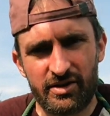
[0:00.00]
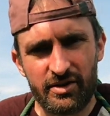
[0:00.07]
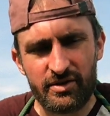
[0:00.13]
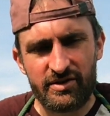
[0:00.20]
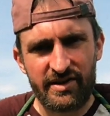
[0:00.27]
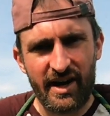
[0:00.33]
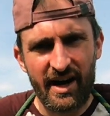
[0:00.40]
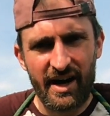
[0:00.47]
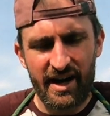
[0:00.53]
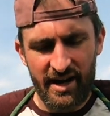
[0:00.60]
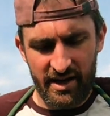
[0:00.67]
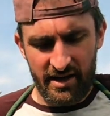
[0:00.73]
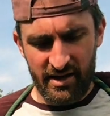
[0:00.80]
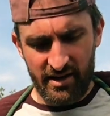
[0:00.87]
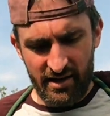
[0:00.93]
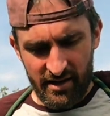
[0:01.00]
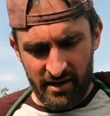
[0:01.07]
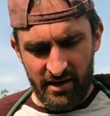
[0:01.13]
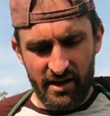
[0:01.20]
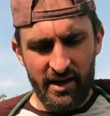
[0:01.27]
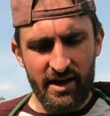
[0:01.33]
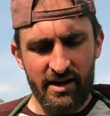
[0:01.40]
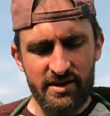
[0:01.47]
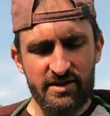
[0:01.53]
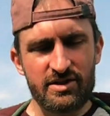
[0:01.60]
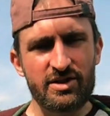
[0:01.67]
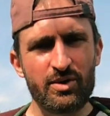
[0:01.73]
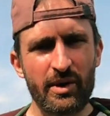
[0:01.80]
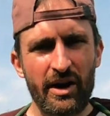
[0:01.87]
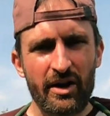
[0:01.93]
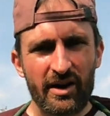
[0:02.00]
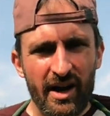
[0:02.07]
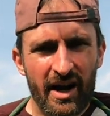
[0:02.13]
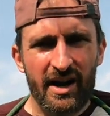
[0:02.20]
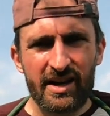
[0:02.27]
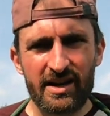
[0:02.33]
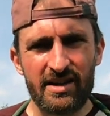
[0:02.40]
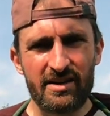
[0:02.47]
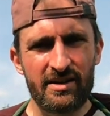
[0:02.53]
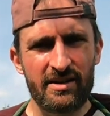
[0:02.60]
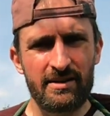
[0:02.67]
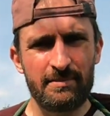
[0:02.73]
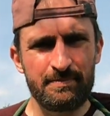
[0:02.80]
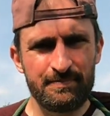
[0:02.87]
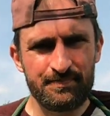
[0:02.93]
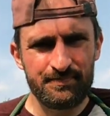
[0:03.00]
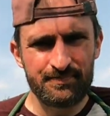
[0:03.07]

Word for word: to tie a square knot here.